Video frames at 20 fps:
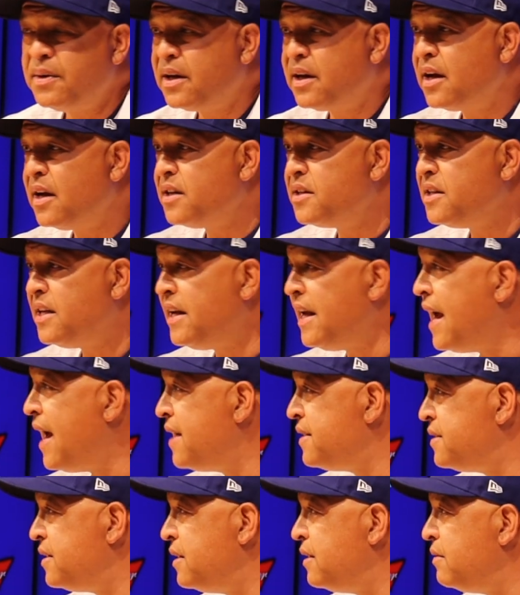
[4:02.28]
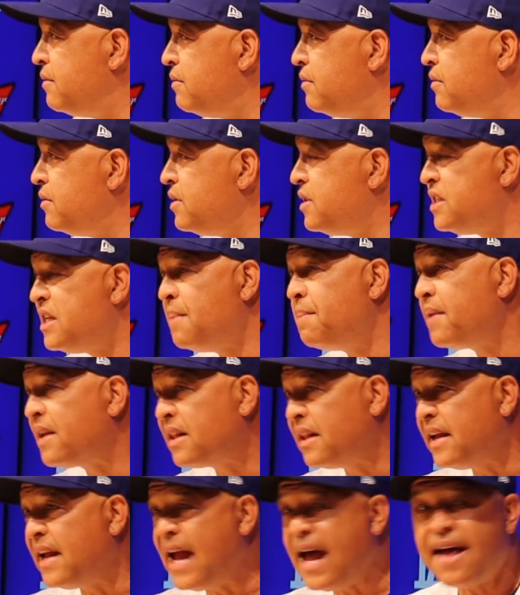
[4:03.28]
because he hasn't
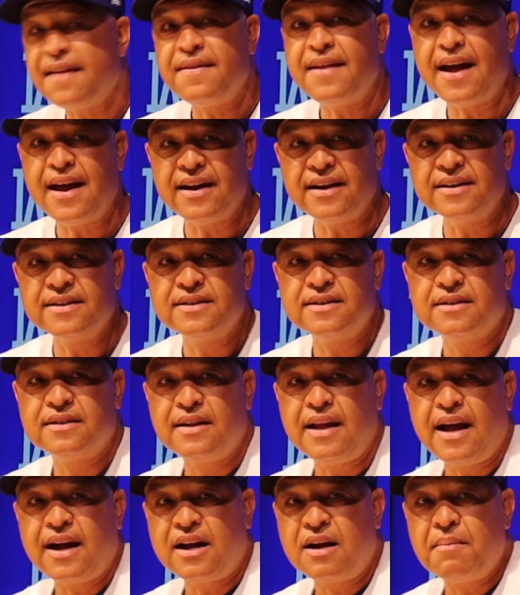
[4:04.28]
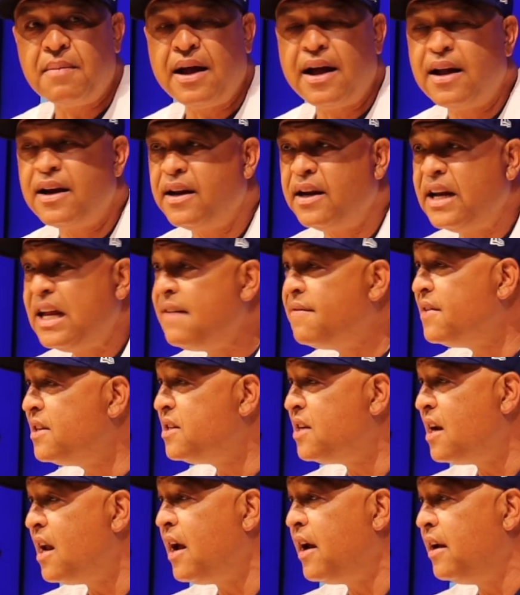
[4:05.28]
typically had that command. And even
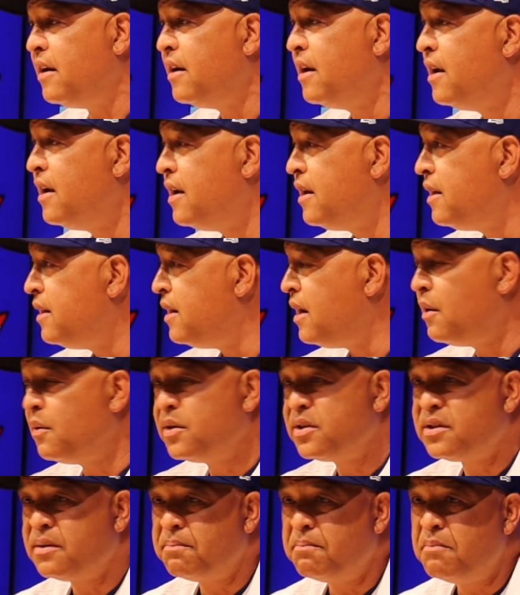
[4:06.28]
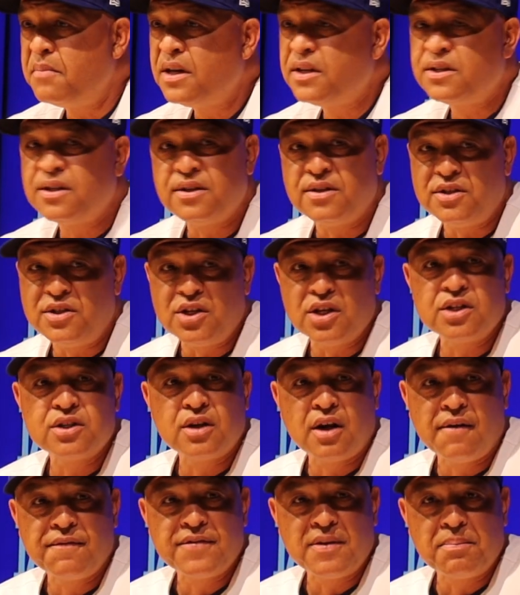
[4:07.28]
tonight, there were some misses
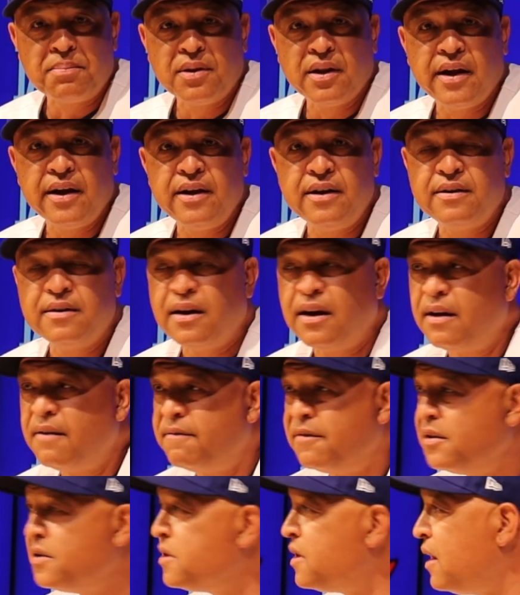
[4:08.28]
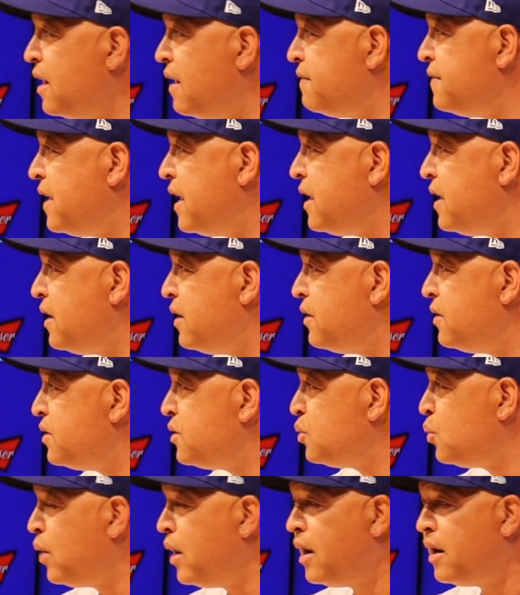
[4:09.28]
just off the plate versus the left-hand
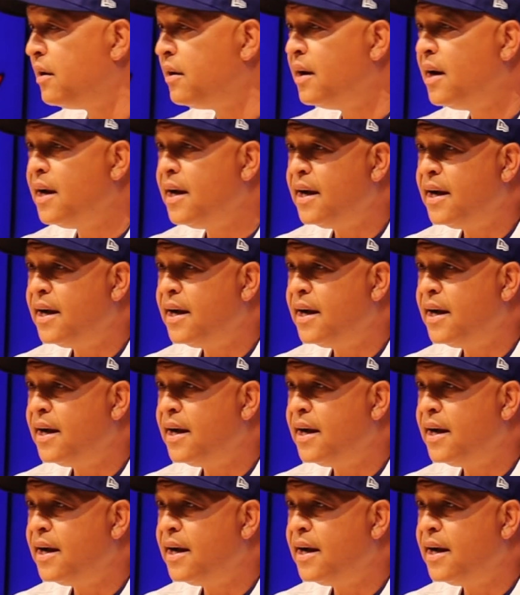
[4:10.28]
hitters where